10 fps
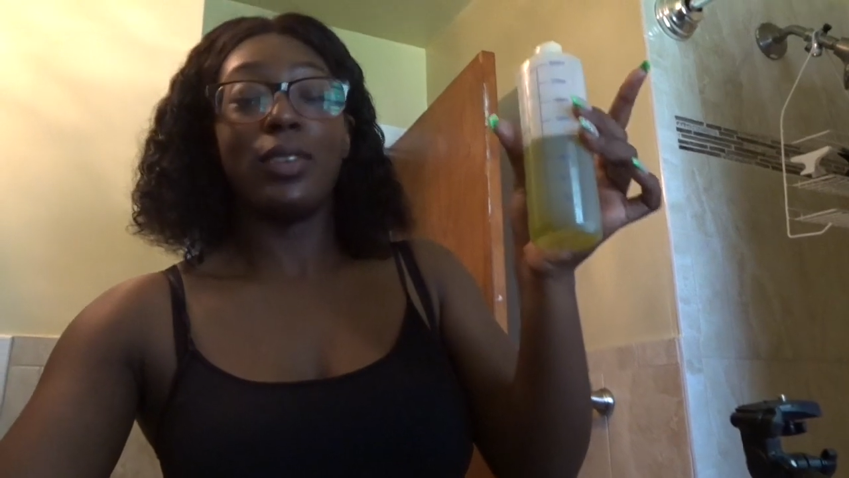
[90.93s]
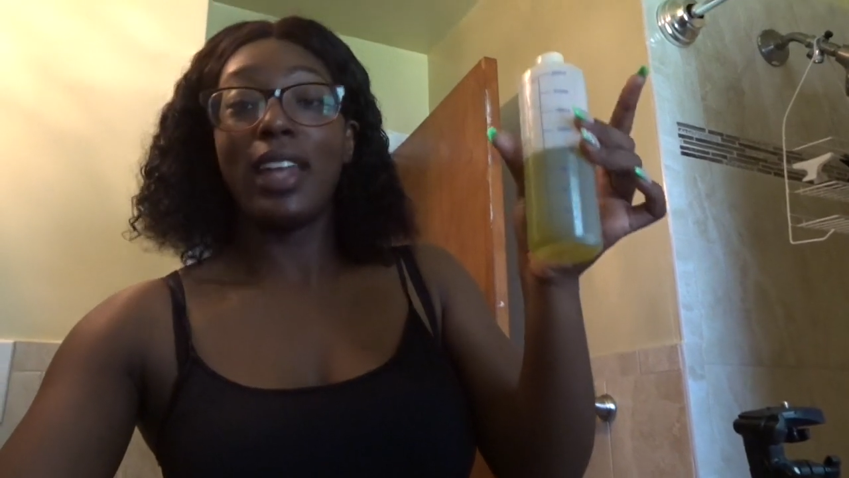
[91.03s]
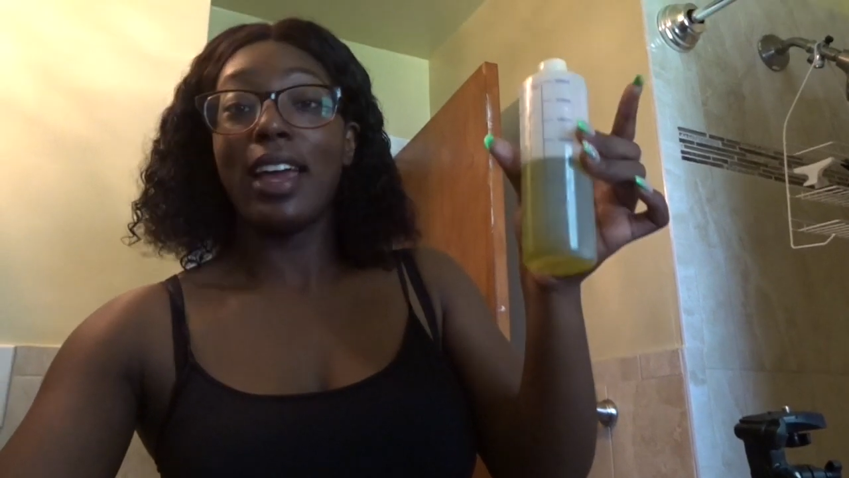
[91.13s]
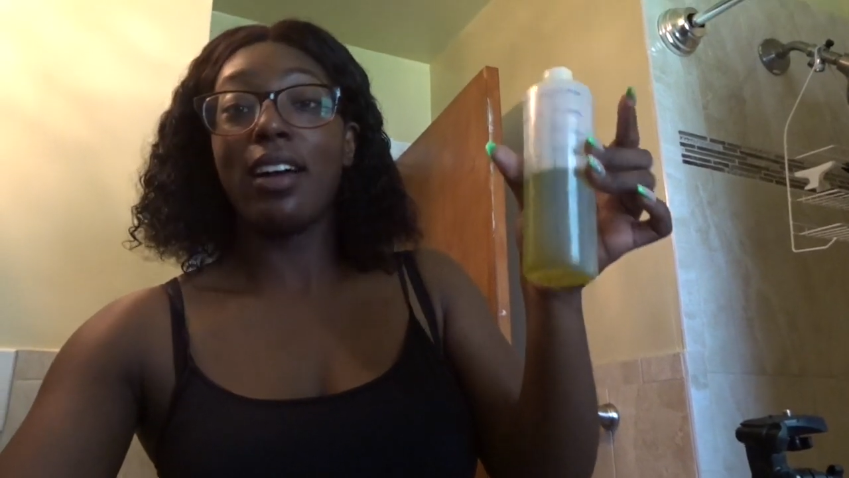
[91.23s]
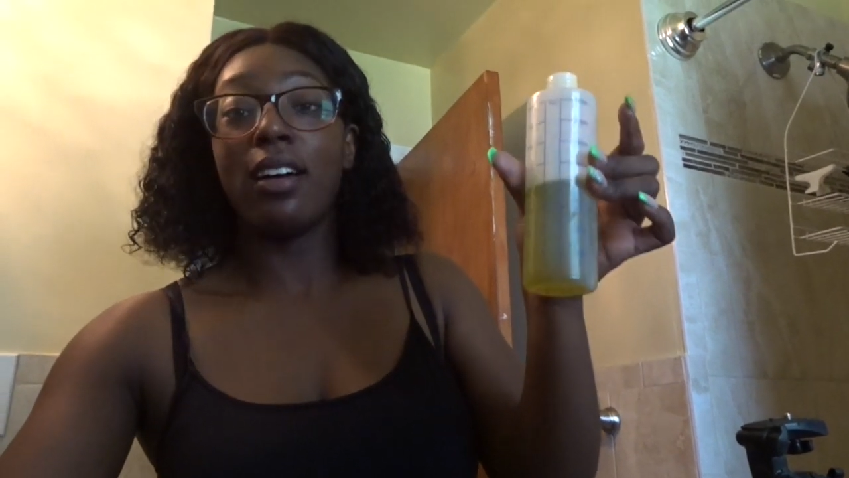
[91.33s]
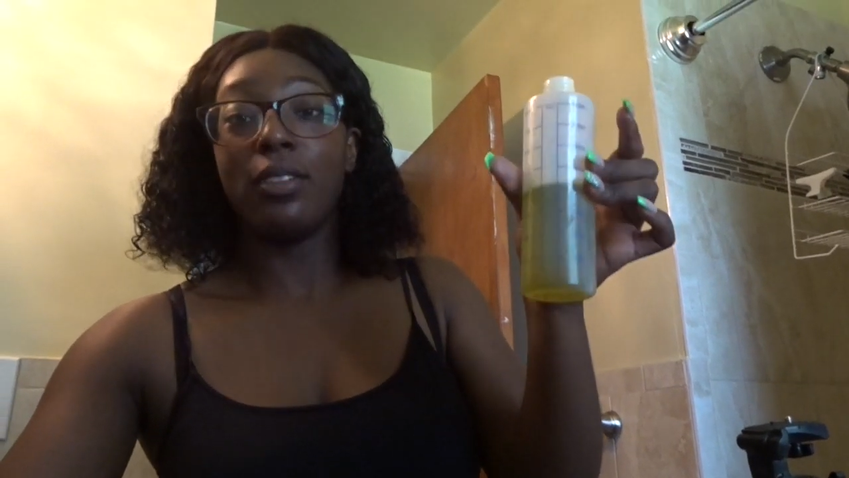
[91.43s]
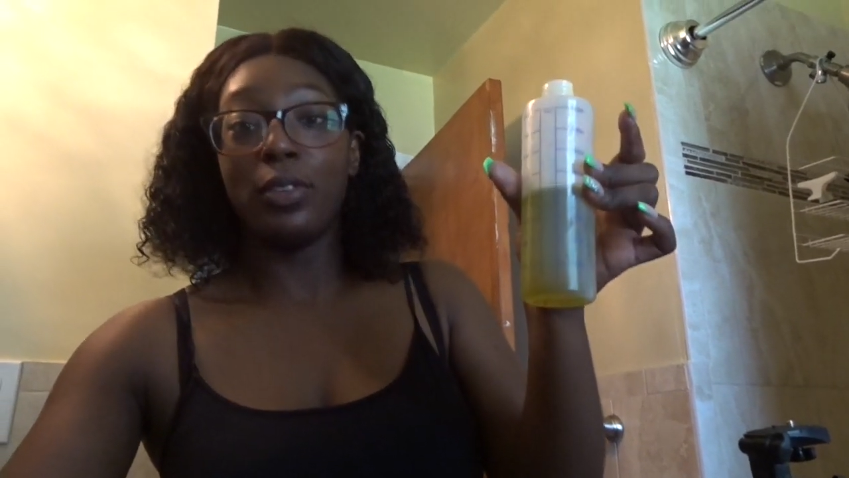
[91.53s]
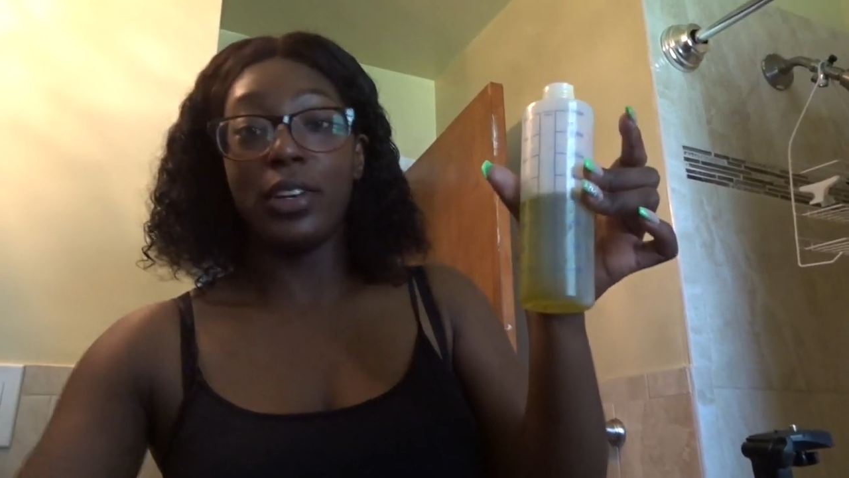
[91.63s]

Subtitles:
we like olive